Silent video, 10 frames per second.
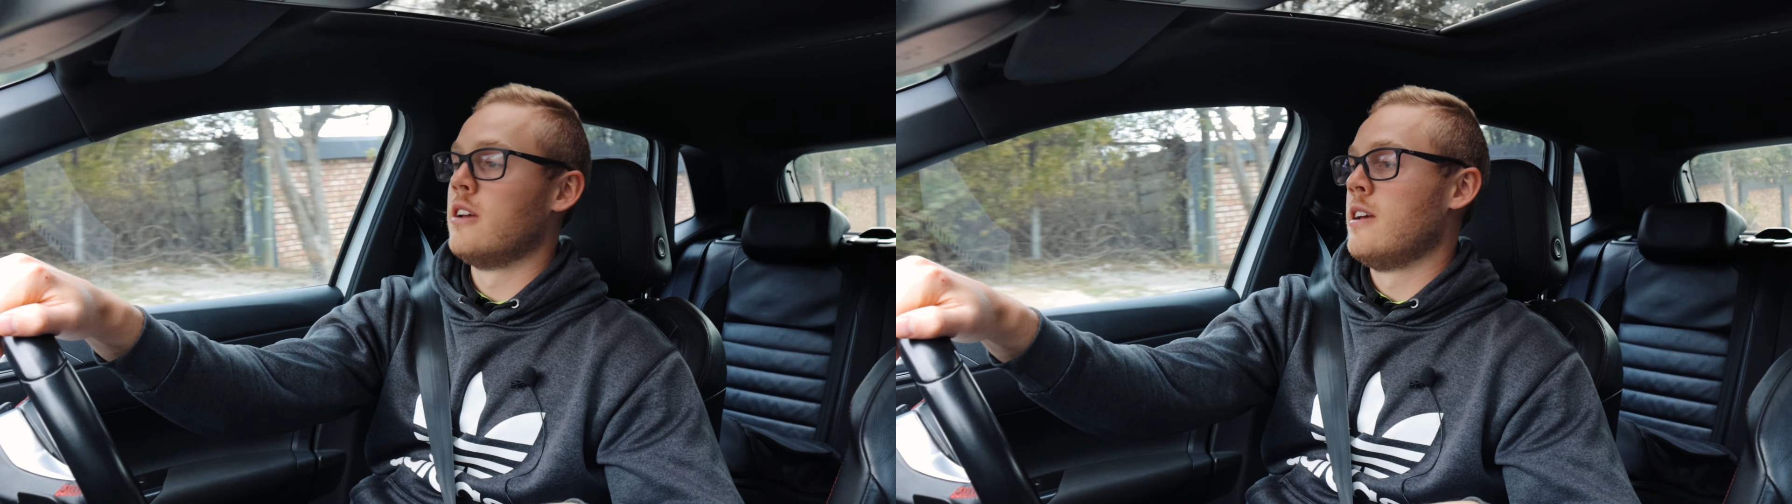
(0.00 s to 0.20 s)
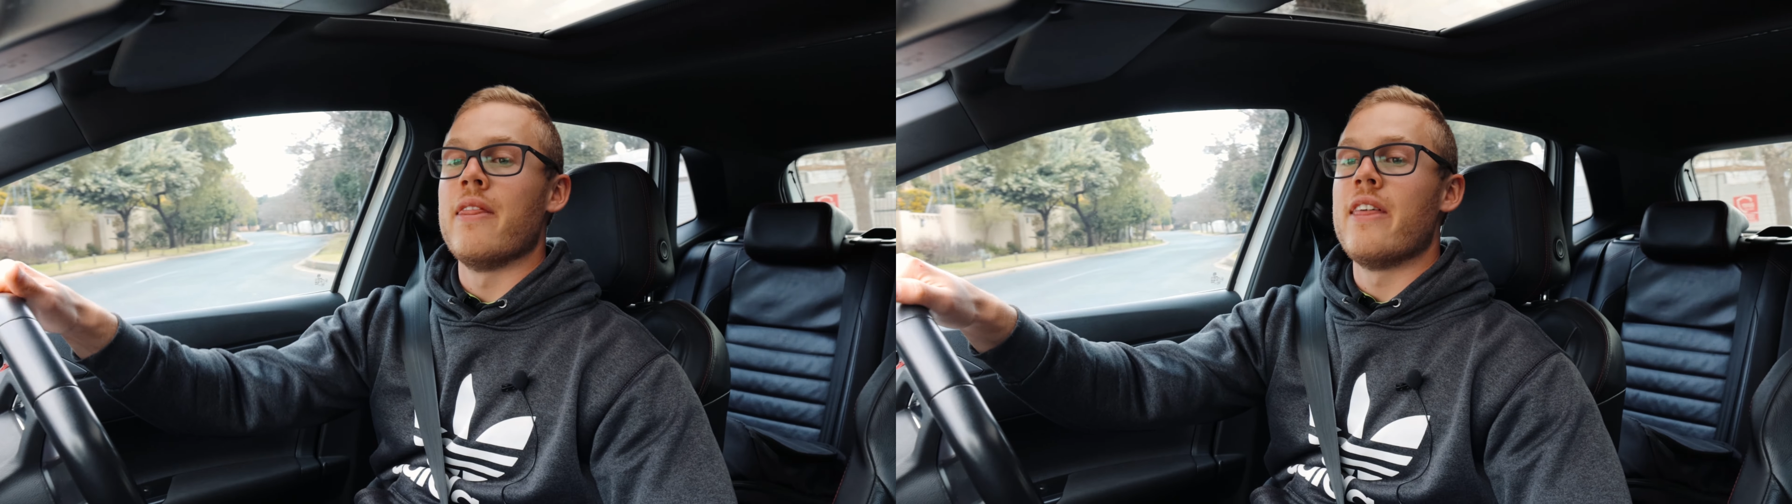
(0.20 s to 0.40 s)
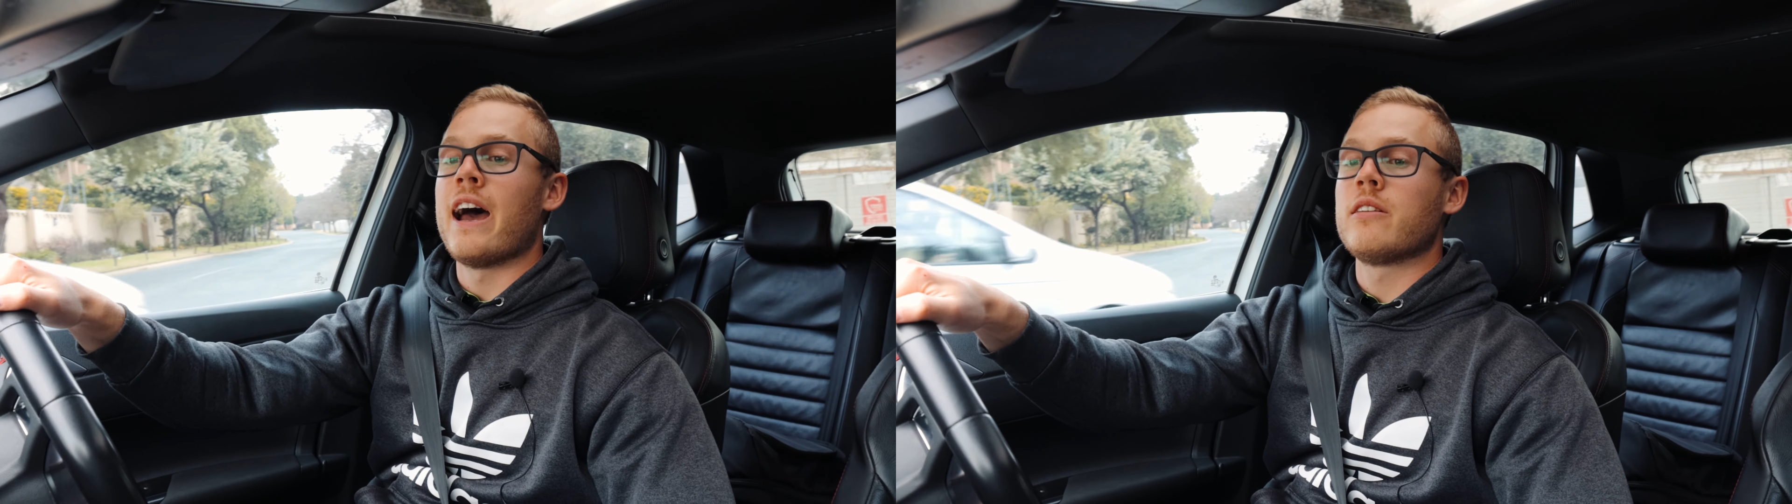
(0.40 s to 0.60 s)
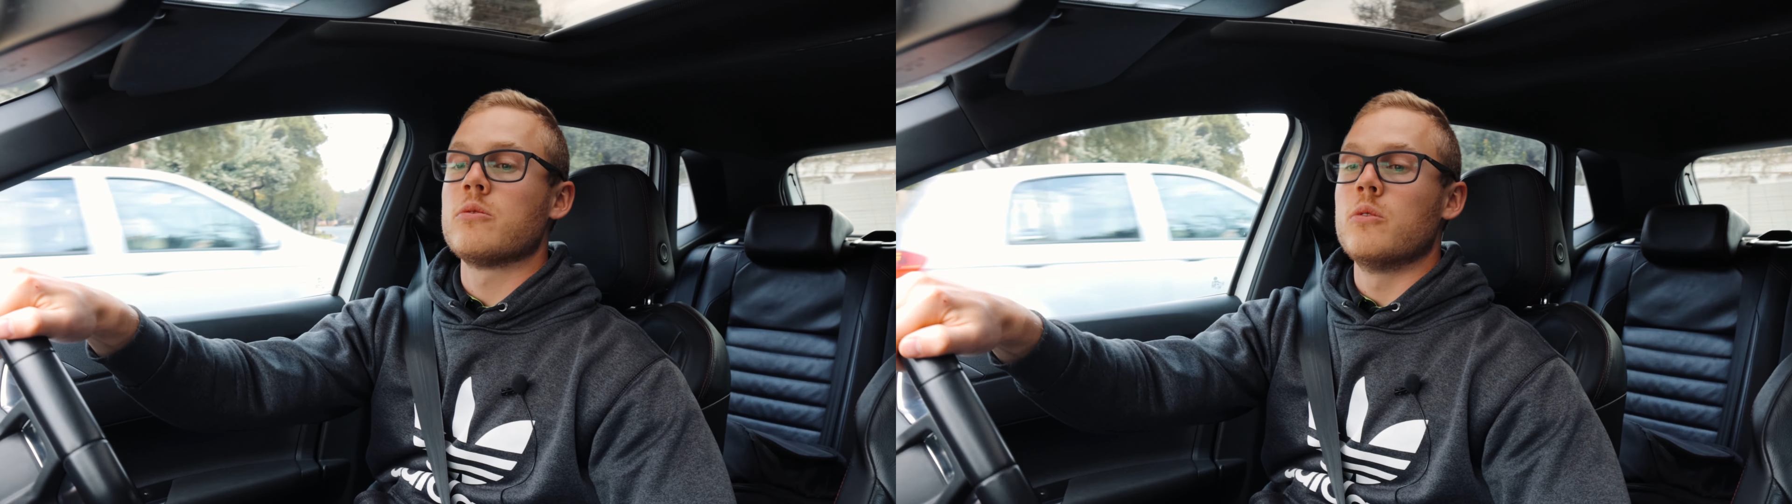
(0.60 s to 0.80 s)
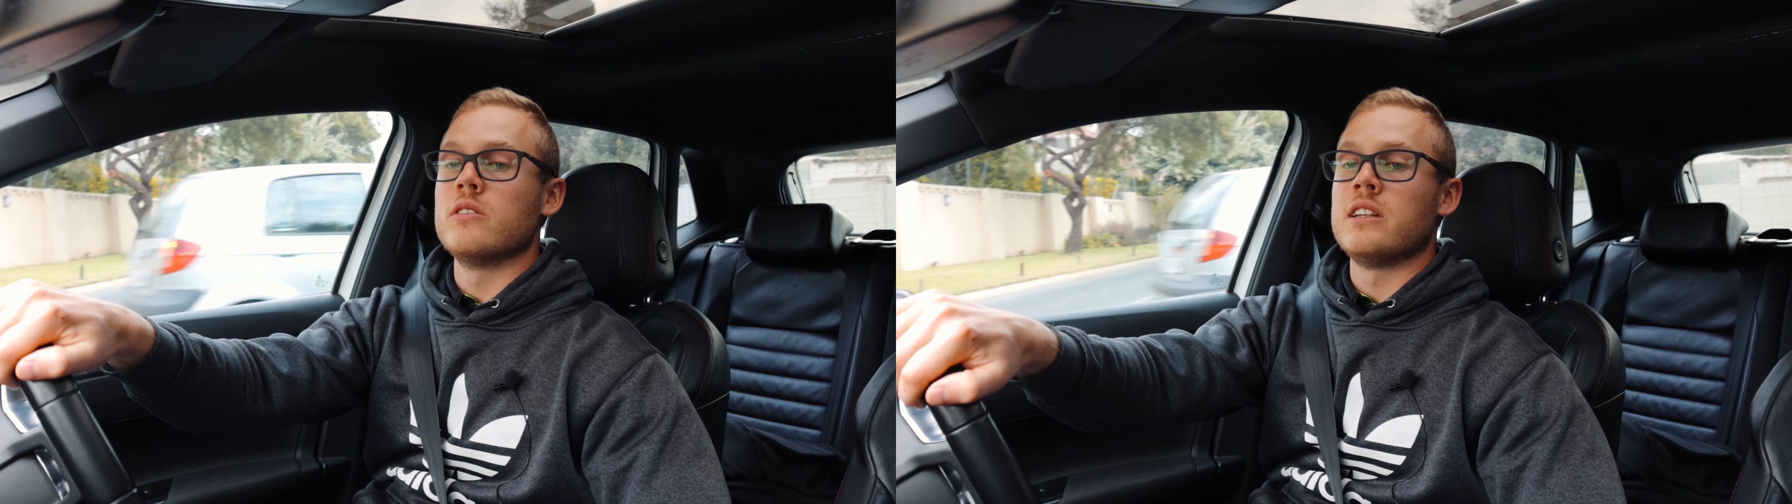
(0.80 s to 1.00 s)
And that
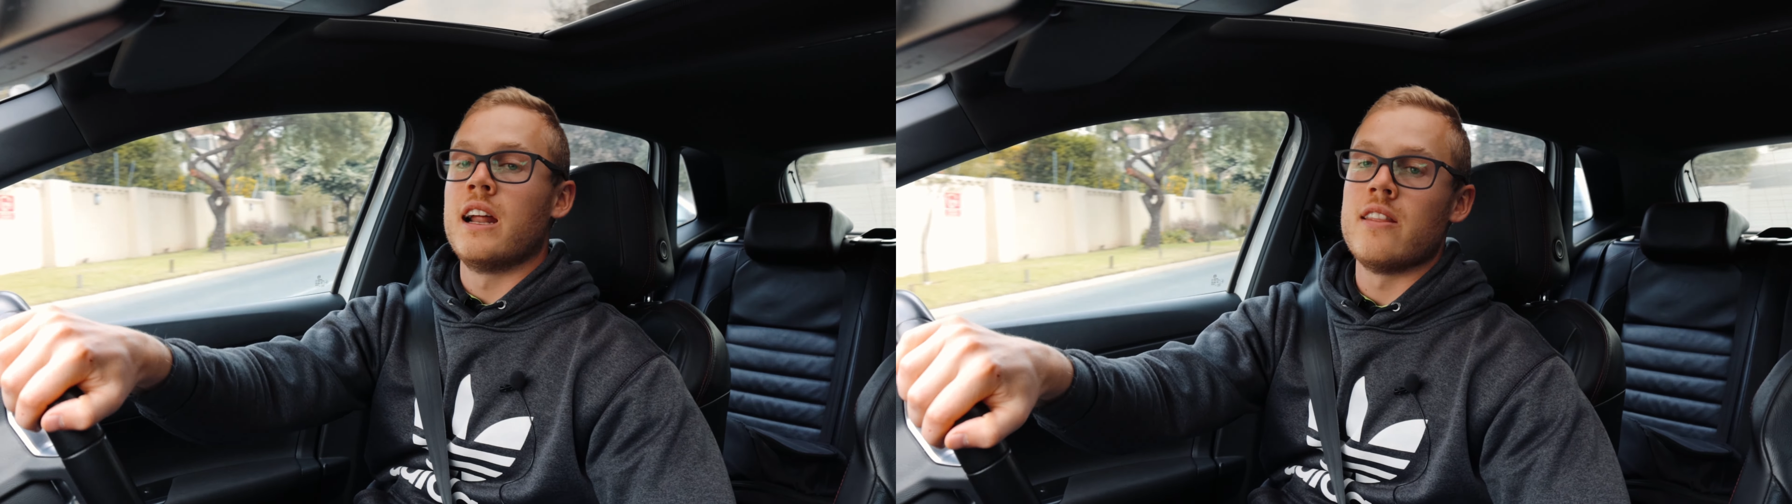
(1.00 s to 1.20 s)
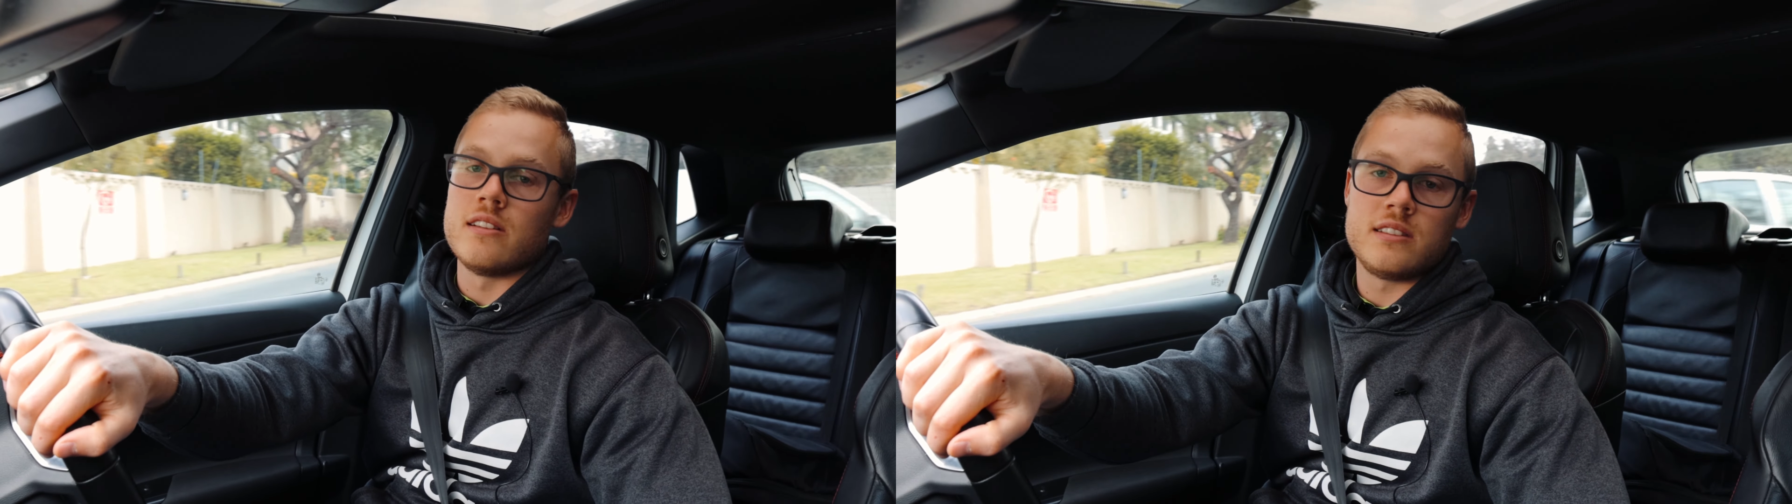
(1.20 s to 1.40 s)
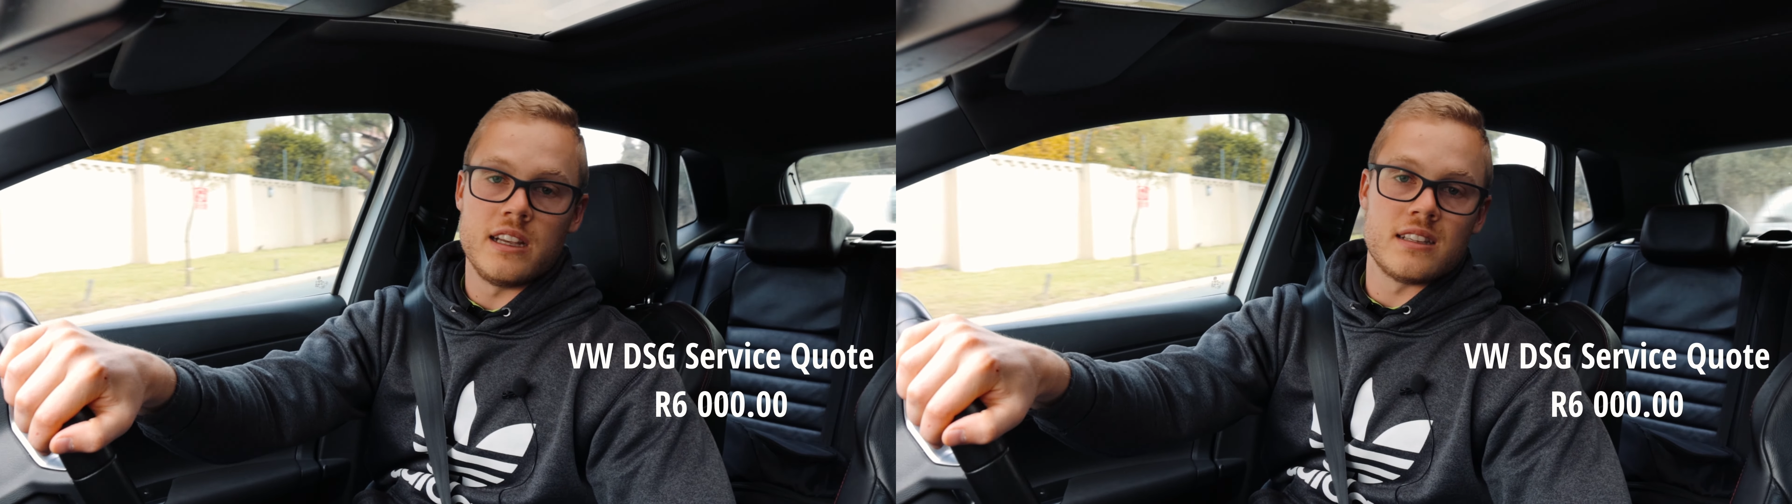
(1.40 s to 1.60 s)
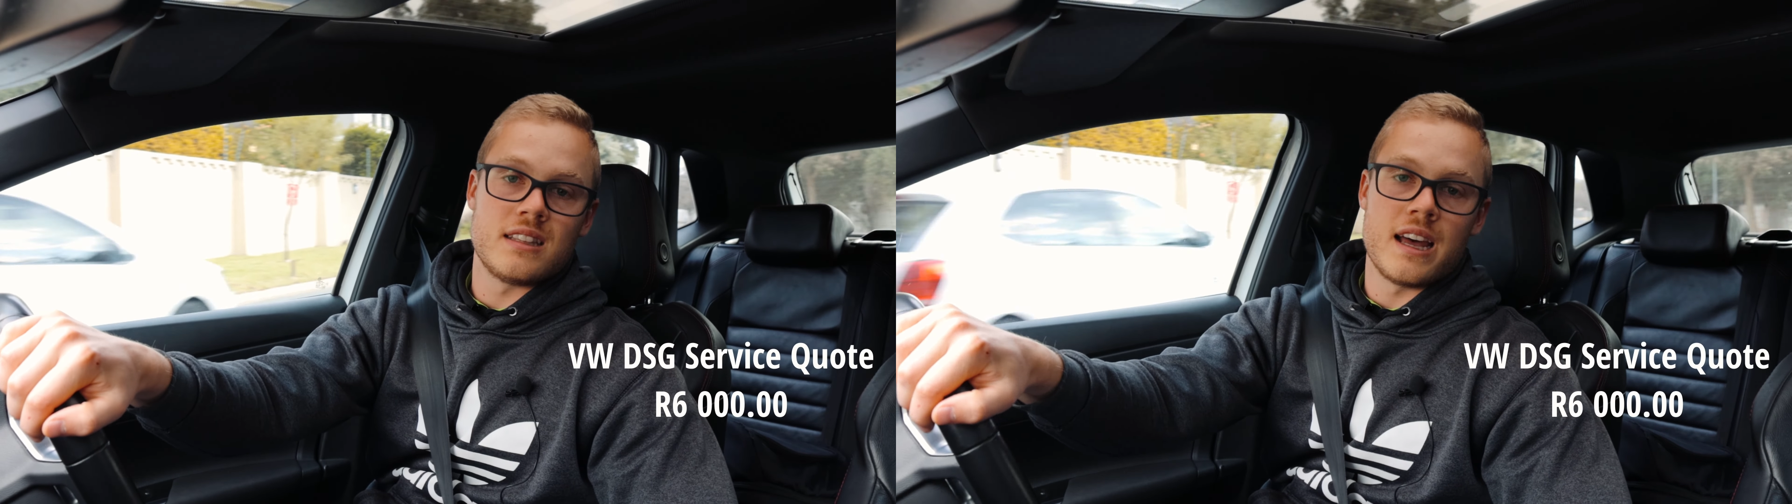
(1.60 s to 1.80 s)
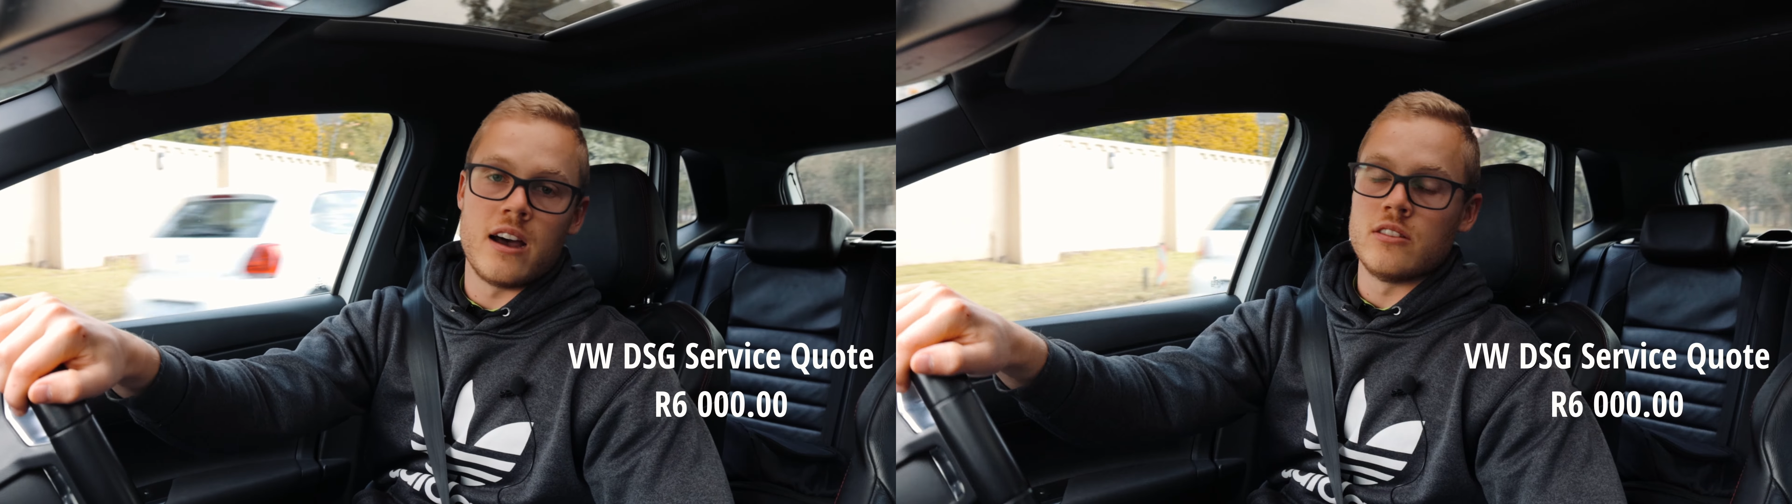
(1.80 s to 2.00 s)
was another
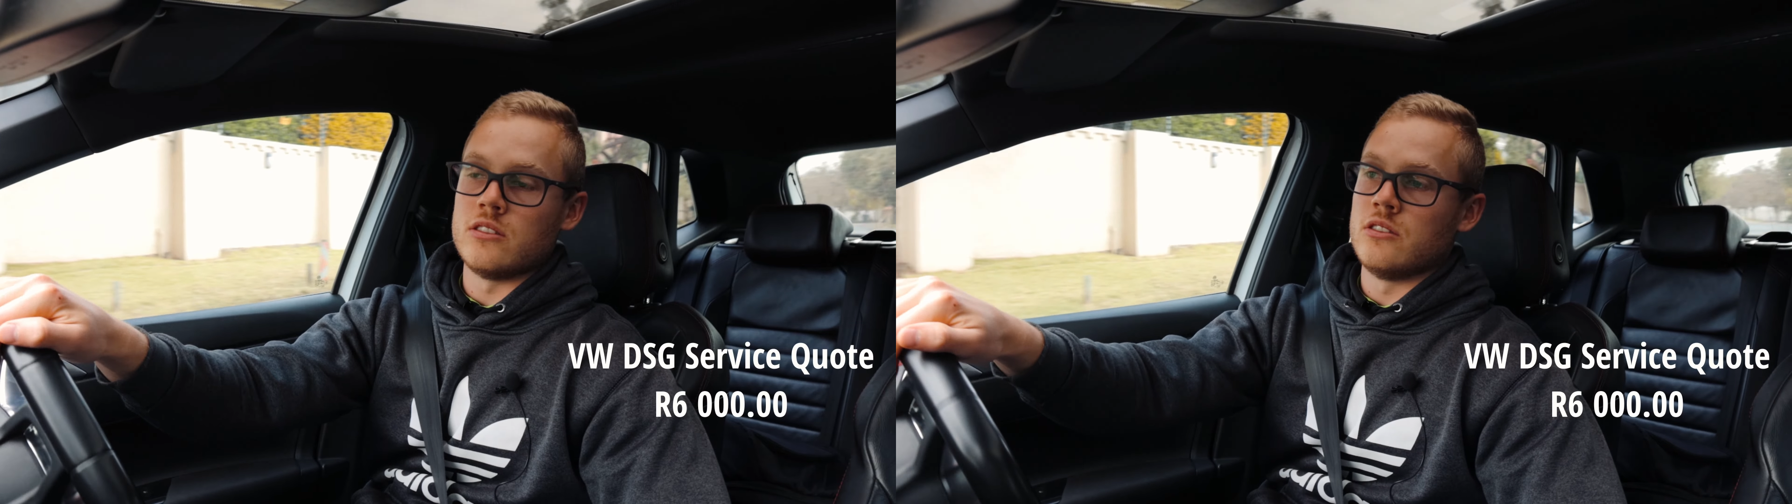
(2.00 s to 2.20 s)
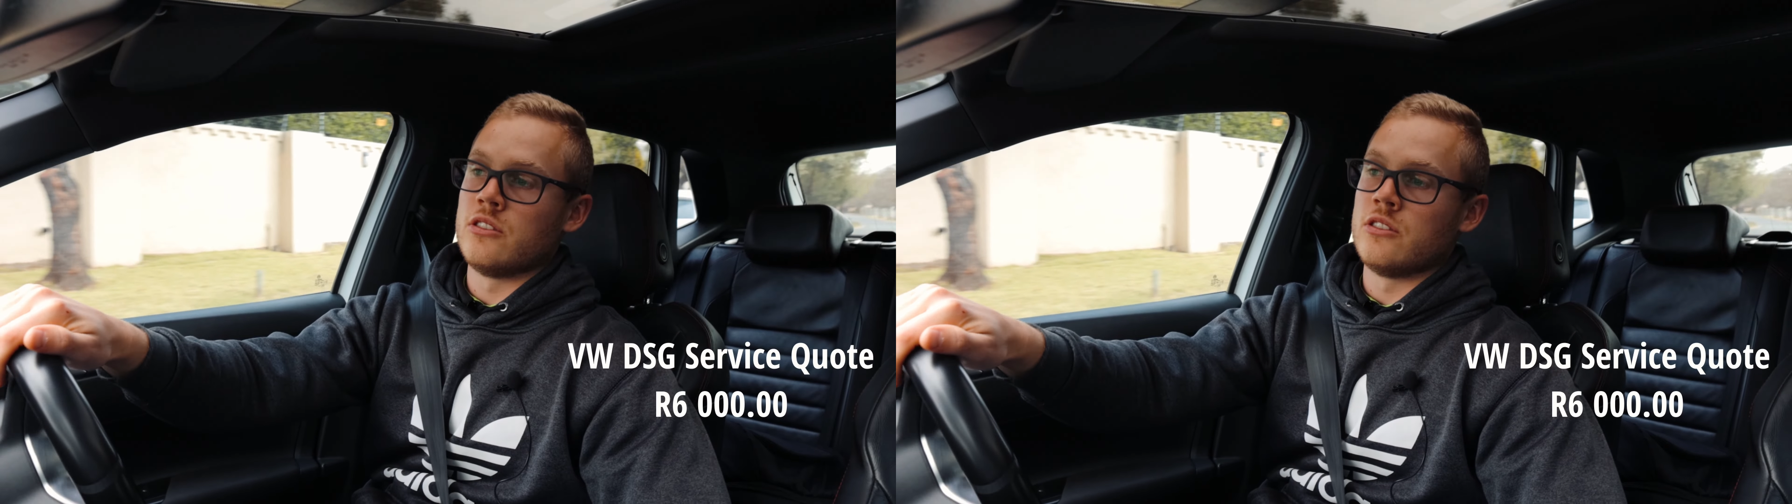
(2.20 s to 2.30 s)
6,000.